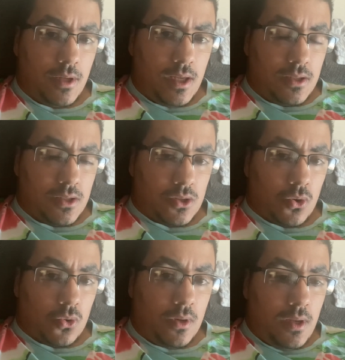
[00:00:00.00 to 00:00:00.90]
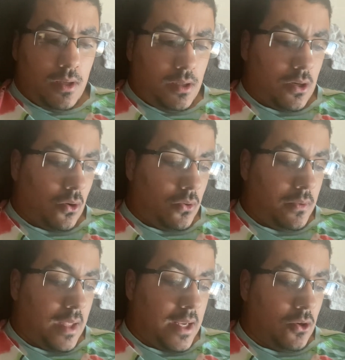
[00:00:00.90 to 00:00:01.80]
So,
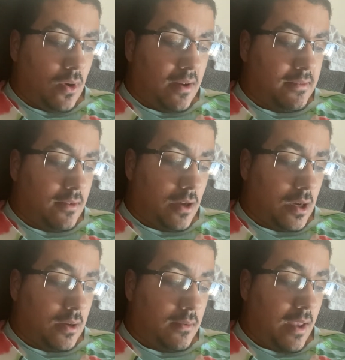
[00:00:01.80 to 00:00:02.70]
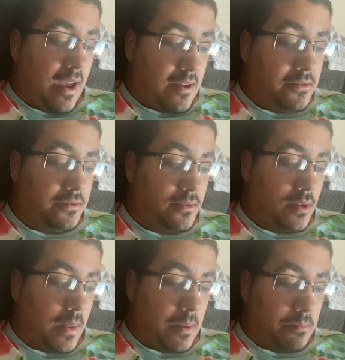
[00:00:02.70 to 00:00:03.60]
then you have F
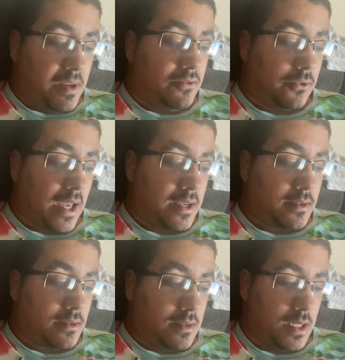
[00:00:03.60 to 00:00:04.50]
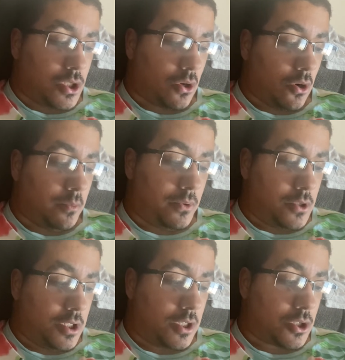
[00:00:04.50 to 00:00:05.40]
and then B flat, D sharp,
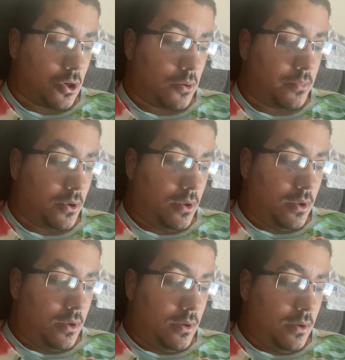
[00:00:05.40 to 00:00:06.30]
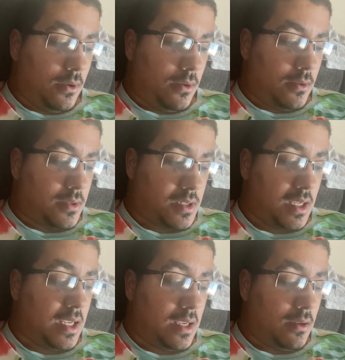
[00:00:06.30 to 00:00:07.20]
G sharp,
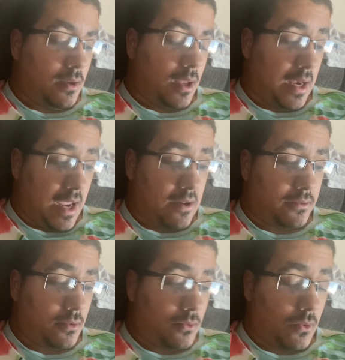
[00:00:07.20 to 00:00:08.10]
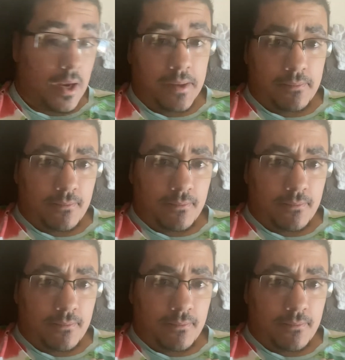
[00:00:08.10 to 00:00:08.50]
C, and F, right?